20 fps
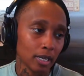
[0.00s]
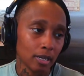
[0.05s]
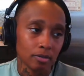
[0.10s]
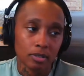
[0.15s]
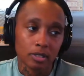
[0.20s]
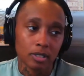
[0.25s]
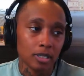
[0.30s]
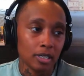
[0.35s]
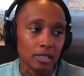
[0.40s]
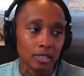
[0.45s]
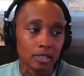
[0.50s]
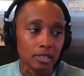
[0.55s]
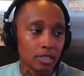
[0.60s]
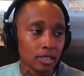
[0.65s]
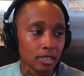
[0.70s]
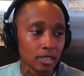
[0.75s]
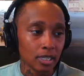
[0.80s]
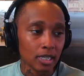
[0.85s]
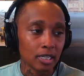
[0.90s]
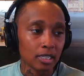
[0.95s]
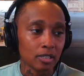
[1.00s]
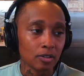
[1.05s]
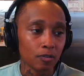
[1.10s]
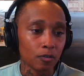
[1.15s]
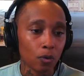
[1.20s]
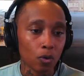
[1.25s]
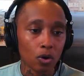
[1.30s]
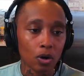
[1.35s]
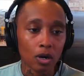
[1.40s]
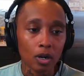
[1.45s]
That was just an easy
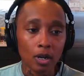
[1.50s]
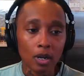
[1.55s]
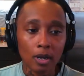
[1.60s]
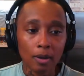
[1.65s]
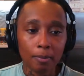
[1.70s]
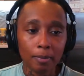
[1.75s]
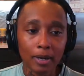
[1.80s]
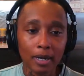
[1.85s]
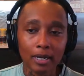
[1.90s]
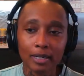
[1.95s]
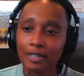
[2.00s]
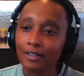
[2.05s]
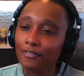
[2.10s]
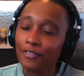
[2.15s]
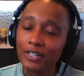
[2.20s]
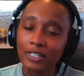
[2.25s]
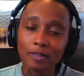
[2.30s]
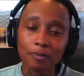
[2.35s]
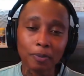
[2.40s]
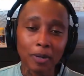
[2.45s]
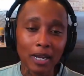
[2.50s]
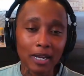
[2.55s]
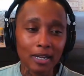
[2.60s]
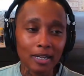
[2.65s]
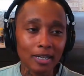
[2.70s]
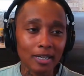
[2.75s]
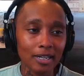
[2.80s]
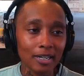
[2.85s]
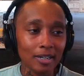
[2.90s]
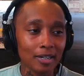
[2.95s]
4. But defensive player
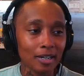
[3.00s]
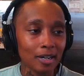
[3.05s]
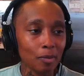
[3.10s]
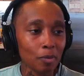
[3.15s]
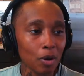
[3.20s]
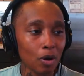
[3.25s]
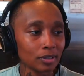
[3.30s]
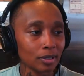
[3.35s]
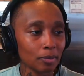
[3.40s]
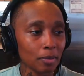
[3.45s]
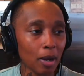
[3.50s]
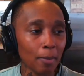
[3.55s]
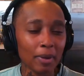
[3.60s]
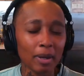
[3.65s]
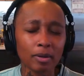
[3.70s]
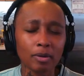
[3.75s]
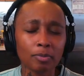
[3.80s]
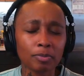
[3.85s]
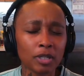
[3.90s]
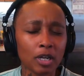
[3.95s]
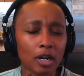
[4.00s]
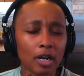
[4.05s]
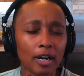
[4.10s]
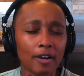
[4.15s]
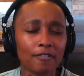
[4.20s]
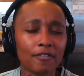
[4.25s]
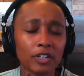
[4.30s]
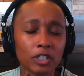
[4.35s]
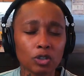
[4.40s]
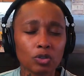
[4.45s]
of the year, come on. I mean, I'm sorry,
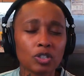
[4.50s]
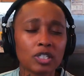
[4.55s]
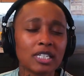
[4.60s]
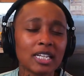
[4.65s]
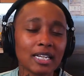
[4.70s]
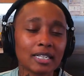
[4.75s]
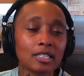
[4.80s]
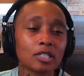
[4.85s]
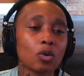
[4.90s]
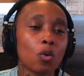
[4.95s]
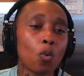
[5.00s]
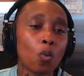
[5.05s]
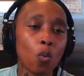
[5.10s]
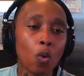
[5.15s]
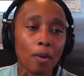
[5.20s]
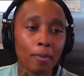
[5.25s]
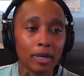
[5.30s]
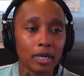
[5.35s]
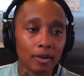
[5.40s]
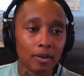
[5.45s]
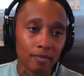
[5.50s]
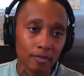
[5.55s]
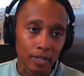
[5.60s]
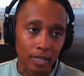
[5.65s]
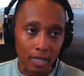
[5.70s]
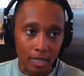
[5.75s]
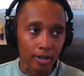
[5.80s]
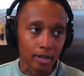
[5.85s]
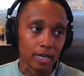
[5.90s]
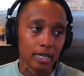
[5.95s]
official 6th woman of the
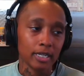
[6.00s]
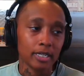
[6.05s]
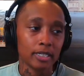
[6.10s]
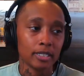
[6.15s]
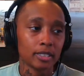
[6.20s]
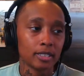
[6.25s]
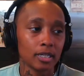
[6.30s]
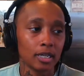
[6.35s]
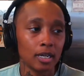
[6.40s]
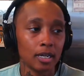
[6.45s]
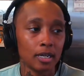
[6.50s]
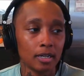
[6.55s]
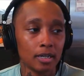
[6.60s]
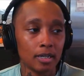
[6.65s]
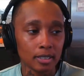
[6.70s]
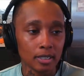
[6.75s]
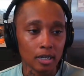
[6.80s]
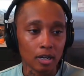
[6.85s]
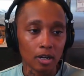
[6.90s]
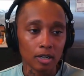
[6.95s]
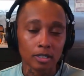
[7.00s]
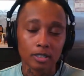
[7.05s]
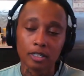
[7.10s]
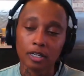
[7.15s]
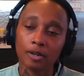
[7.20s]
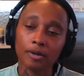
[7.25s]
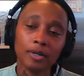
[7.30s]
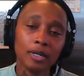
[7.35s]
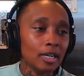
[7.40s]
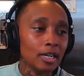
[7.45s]
year is Clark.
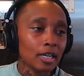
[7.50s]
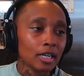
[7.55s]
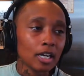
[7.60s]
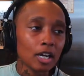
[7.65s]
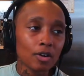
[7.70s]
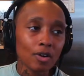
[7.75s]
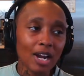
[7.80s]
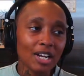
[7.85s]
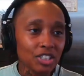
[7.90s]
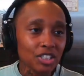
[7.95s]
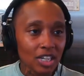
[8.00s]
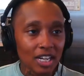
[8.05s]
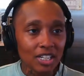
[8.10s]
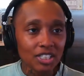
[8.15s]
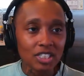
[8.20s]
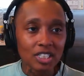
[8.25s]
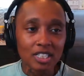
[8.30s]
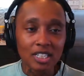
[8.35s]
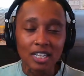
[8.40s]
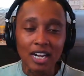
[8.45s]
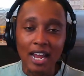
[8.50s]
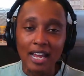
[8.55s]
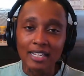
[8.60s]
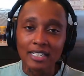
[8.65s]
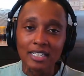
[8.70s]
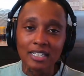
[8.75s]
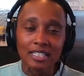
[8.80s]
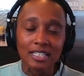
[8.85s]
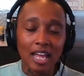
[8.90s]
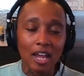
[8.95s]
So congratulations to the
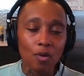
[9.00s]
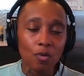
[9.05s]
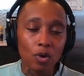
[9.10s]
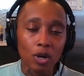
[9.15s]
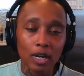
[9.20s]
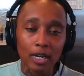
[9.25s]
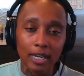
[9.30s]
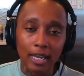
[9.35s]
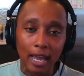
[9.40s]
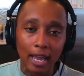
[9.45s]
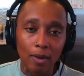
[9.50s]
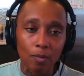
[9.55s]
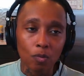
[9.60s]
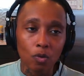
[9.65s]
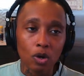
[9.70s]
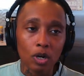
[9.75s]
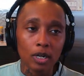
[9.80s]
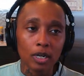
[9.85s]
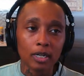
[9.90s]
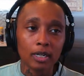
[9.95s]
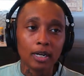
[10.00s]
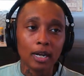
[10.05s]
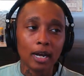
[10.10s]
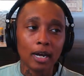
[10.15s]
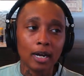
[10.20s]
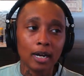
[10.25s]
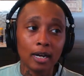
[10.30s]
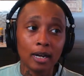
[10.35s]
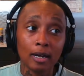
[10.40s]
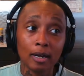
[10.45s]
Aces. They won game 1.
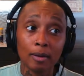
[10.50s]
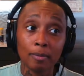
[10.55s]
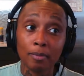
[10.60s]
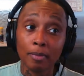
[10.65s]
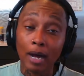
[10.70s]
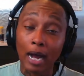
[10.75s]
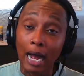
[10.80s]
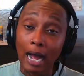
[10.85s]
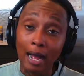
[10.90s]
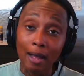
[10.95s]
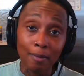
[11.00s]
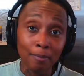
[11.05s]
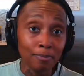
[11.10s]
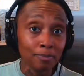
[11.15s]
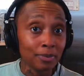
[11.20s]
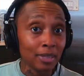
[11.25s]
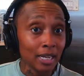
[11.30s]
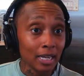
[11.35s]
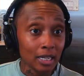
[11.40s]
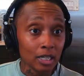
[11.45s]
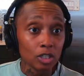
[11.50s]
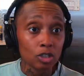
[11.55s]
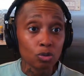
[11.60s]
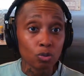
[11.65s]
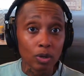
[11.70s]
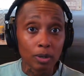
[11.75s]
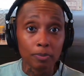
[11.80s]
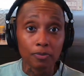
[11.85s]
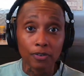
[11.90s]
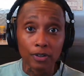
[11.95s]
I'm thinking a
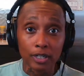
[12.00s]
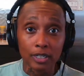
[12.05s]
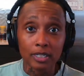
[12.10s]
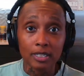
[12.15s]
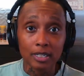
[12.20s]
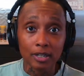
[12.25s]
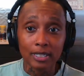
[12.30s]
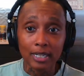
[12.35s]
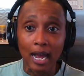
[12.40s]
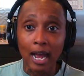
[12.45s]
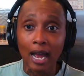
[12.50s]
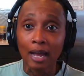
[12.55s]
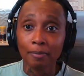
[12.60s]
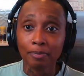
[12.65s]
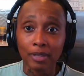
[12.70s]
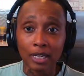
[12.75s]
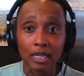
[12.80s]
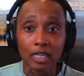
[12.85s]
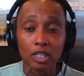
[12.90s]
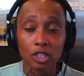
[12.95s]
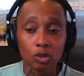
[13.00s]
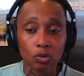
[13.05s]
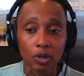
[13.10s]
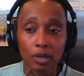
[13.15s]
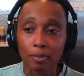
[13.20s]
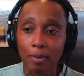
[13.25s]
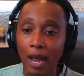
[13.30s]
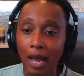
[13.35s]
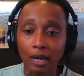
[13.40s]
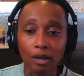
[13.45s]
sweep for this season. I
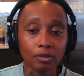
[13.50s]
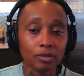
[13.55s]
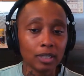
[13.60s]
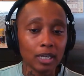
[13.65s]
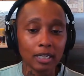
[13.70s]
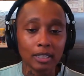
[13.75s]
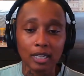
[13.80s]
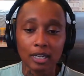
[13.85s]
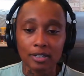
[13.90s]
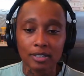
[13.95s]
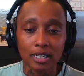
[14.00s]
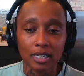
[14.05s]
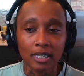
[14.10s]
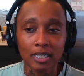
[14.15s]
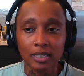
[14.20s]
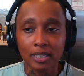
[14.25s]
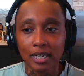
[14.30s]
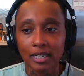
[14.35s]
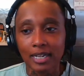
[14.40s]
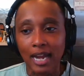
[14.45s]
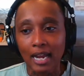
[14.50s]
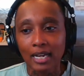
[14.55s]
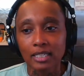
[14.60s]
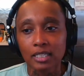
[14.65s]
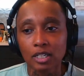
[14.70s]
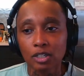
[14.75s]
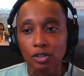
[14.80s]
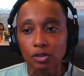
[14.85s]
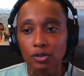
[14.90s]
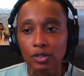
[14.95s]
don't think there's anything Dallas
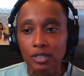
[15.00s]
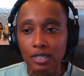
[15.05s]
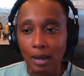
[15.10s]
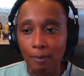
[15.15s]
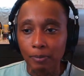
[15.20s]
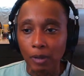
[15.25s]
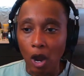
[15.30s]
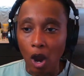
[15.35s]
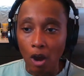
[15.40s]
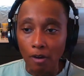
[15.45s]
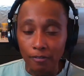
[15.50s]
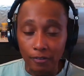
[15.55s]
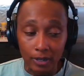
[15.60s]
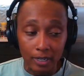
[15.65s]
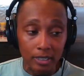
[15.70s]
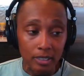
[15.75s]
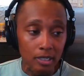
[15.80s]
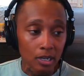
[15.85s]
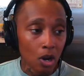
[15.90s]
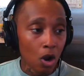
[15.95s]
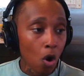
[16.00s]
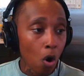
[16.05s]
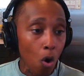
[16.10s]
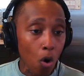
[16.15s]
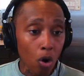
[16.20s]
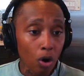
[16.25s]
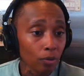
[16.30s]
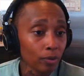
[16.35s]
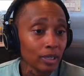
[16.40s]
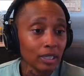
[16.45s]
can do to stop the offense
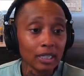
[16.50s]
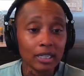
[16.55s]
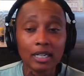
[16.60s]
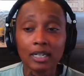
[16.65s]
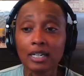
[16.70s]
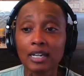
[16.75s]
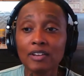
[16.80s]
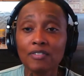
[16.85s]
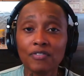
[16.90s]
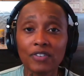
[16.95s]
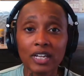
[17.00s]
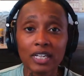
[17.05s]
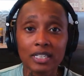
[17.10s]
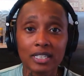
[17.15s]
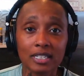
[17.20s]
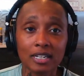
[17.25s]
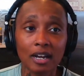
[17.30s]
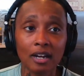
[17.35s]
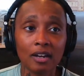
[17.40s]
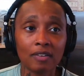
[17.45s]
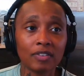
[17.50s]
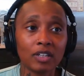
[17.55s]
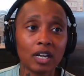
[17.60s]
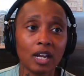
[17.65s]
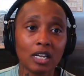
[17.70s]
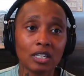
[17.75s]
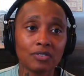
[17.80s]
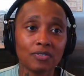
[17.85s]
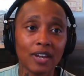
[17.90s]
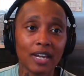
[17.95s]
or really the defense of the
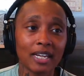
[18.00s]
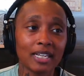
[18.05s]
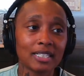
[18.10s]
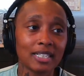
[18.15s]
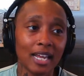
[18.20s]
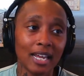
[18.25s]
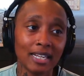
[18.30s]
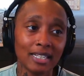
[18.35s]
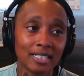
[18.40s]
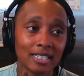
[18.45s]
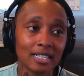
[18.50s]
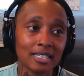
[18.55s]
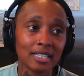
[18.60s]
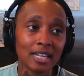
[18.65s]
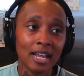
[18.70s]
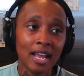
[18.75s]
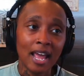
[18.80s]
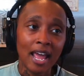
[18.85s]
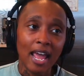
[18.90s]
Las Vegas Aces.